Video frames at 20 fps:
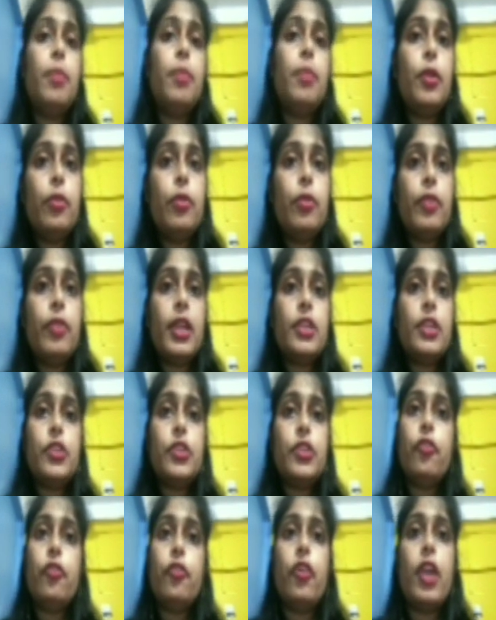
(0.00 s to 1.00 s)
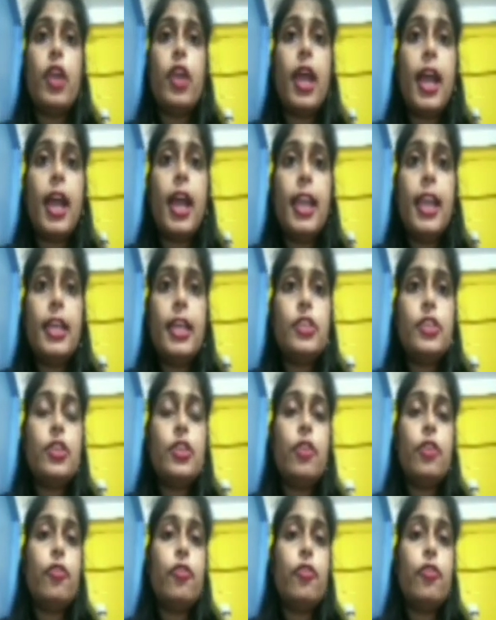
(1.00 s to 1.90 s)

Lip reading: purification, for the collection,